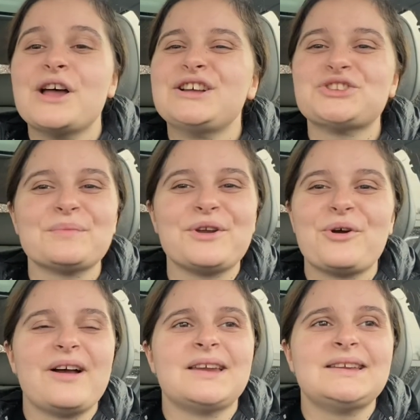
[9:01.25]
So I'm going to go
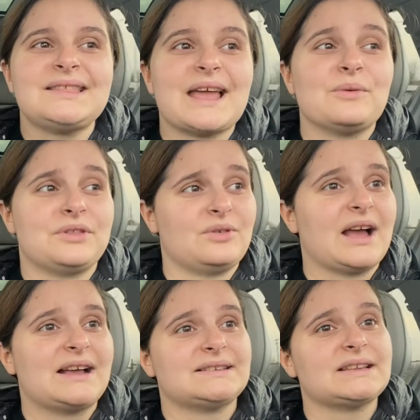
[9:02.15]
ahead and eat that with you
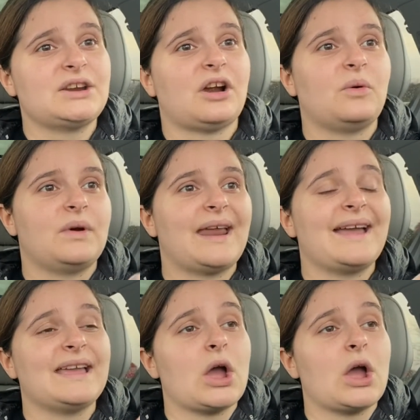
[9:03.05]
guys later when I get